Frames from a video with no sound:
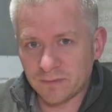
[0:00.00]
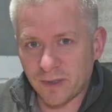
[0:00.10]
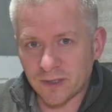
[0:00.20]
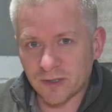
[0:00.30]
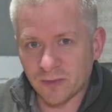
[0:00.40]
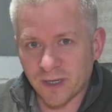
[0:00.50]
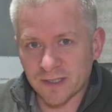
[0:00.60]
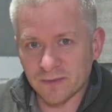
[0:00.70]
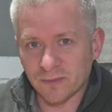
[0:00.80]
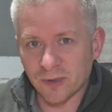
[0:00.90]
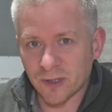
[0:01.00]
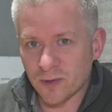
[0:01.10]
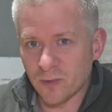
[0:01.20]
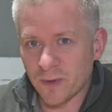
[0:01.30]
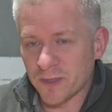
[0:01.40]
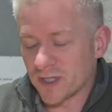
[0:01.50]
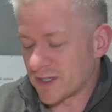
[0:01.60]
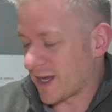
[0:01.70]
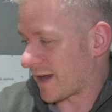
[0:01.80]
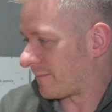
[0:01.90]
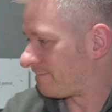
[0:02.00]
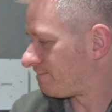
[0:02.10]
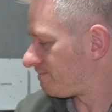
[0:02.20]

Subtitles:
punched away some pretty cool images there,